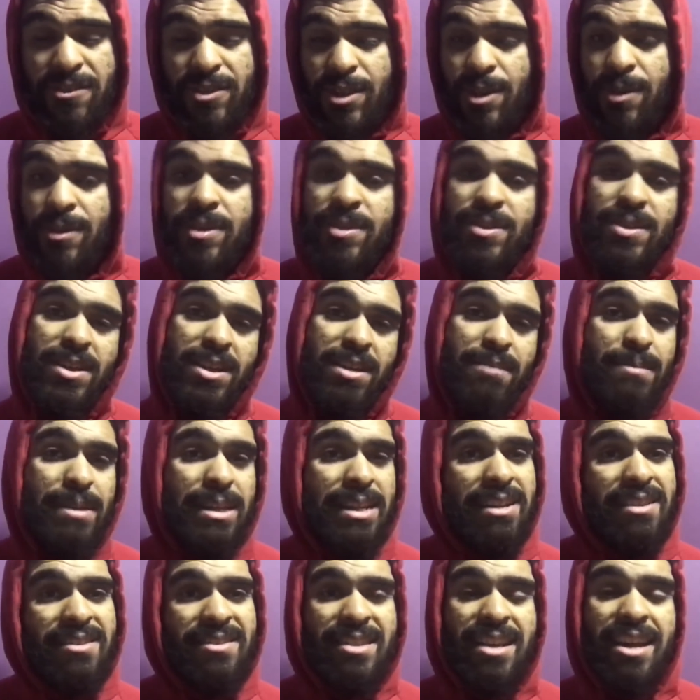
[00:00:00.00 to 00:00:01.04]
so there's going to
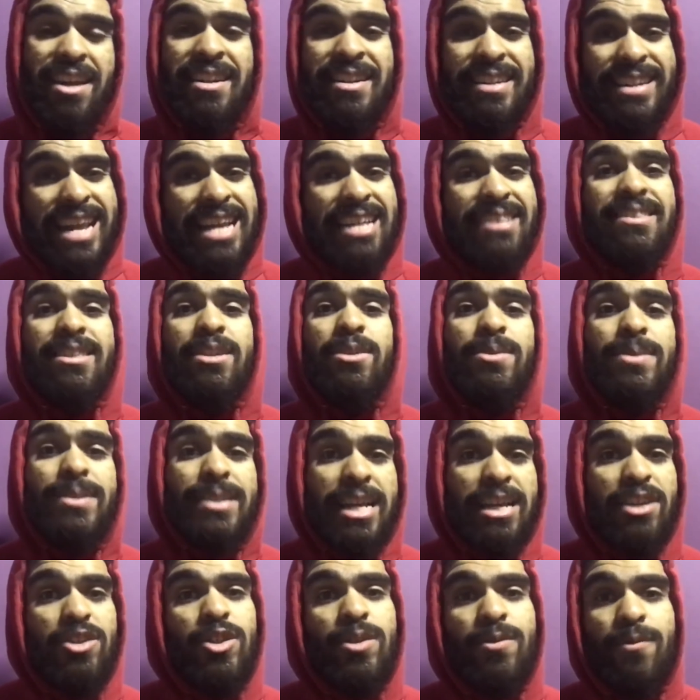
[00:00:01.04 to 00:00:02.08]
be a nice little
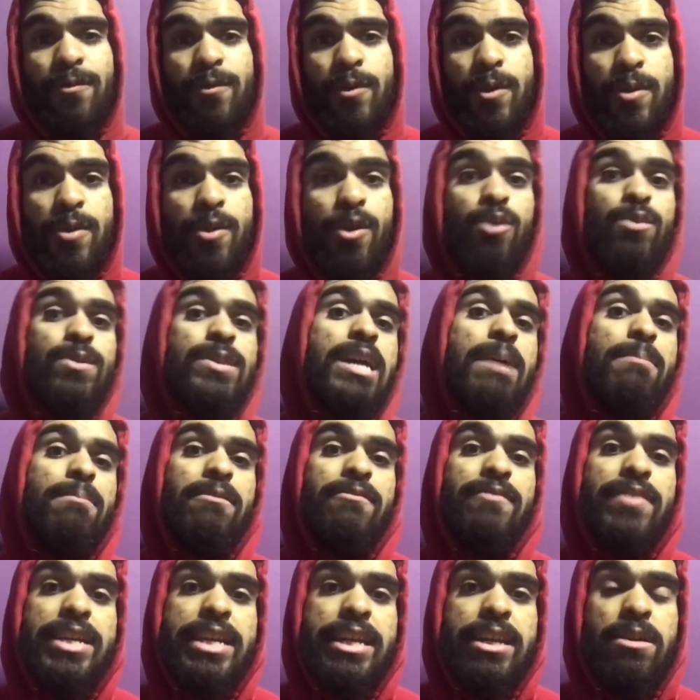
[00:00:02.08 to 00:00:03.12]
section for those type
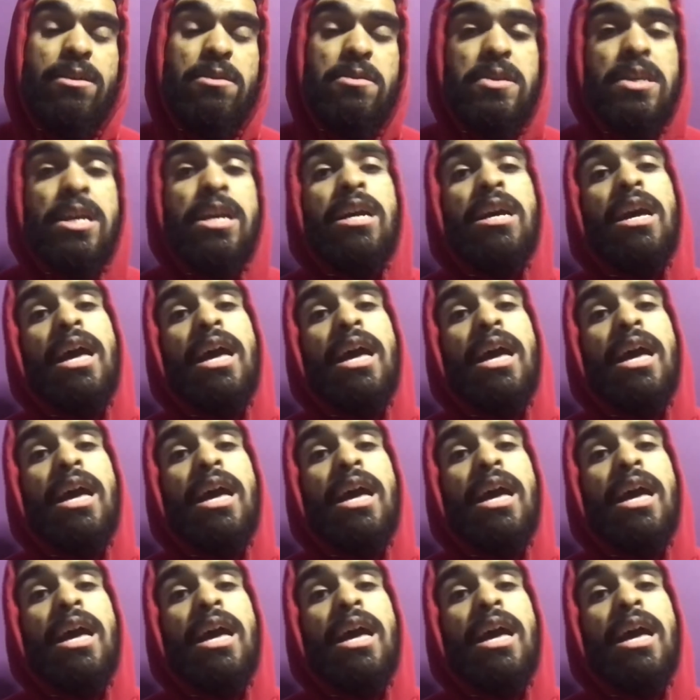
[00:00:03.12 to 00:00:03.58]
of videos.